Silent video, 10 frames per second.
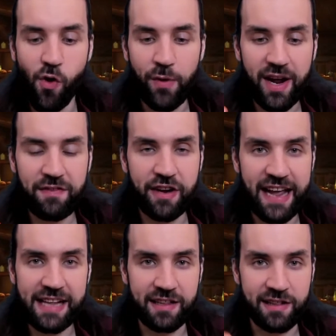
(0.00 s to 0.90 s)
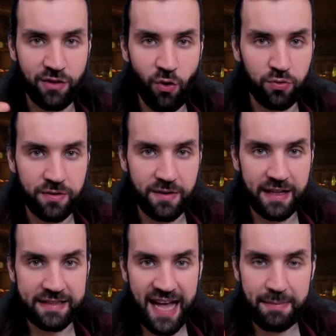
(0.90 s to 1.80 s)
We have created loan
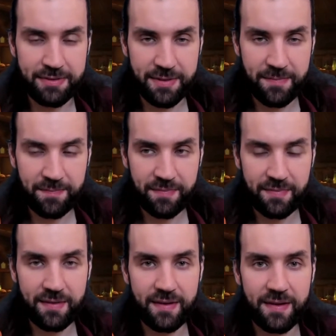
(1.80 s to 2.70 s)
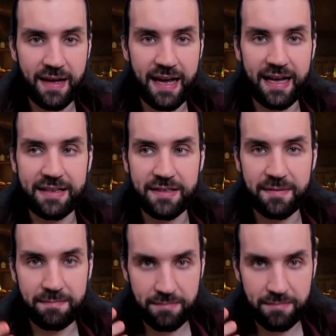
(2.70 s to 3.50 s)
and debt and